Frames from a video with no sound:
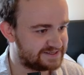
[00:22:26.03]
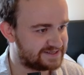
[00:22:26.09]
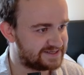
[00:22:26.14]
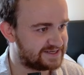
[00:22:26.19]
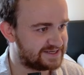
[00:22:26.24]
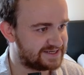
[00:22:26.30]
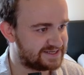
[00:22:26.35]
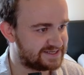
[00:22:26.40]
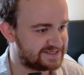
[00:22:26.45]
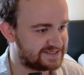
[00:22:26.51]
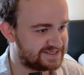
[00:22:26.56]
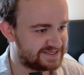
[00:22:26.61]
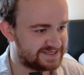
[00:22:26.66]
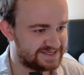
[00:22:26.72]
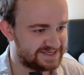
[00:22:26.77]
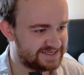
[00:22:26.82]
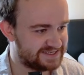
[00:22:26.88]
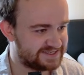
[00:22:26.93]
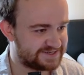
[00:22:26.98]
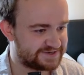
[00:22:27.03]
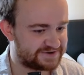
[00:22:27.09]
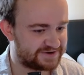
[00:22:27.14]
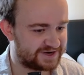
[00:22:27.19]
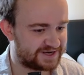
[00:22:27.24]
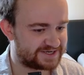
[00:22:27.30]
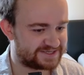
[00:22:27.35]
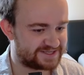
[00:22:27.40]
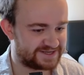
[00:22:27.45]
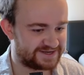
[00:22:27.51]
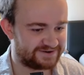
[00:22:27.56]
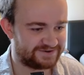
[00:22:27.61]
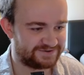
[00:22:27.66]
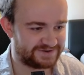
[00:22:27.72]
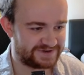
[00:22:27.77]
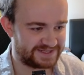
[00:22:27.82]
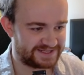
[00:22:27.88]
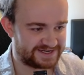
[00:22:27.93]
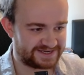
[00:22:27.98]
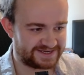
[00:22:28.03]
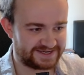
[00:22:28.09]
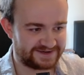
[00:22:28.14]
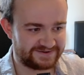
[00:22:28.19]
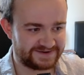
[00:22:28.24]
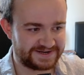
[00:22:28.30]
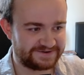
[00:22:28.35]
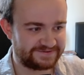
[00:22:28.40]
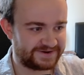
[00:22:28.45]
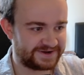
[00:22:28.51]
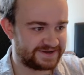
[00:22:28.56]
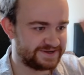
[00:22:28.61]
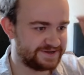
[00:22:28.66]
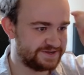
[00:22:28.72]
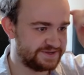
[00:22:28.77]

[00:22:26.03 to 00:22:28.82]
Didn't need to trash there. I would let it go anyway.